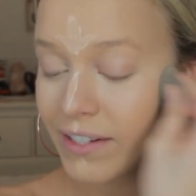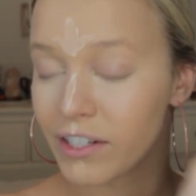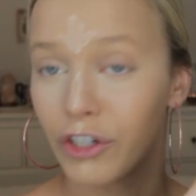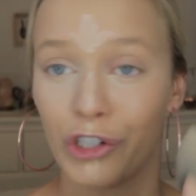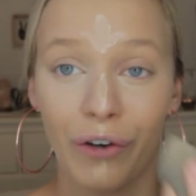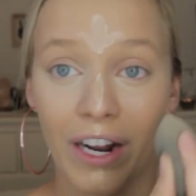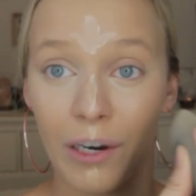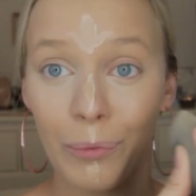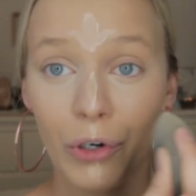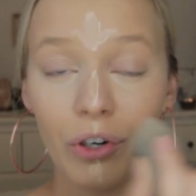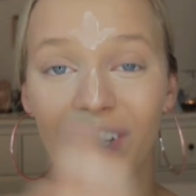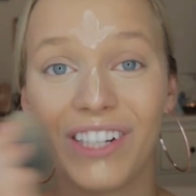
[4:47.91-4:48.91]
is
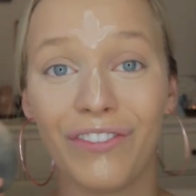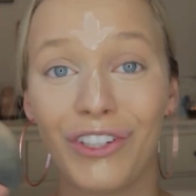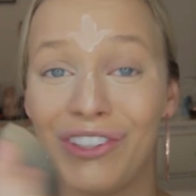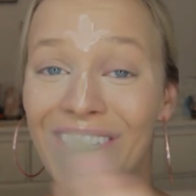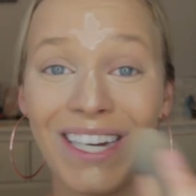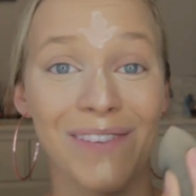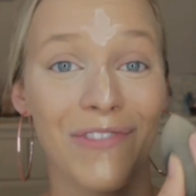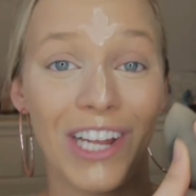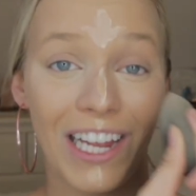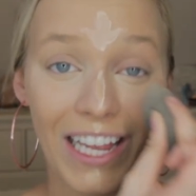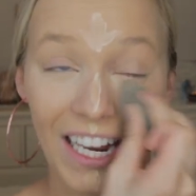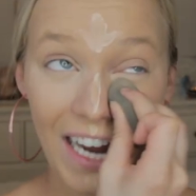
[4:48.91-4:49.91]
incredible. If you DM
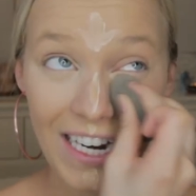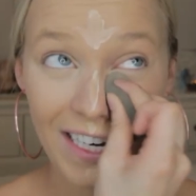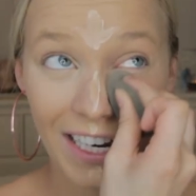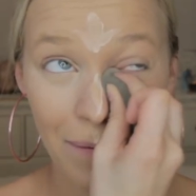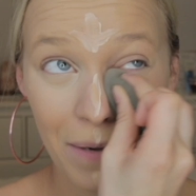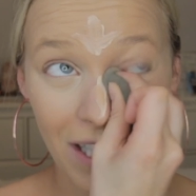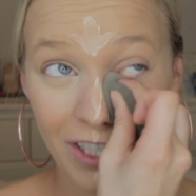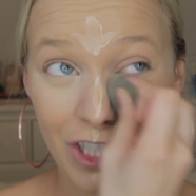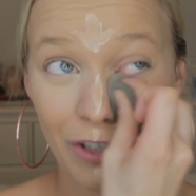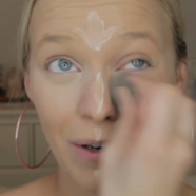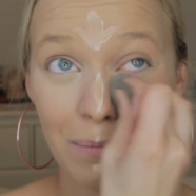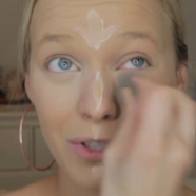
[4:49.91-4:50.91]
me and I didn't get back
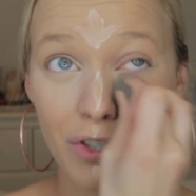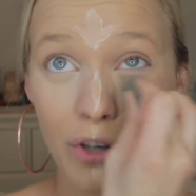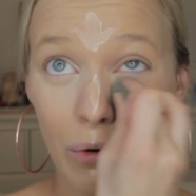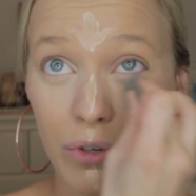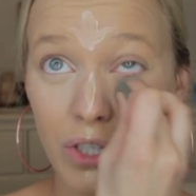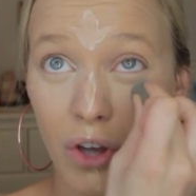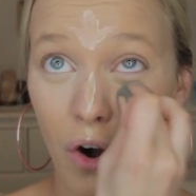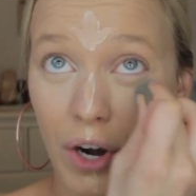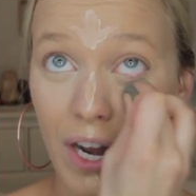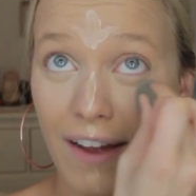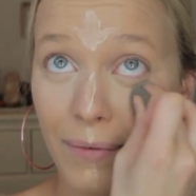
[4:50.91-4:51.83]
to you, I'm so sorry.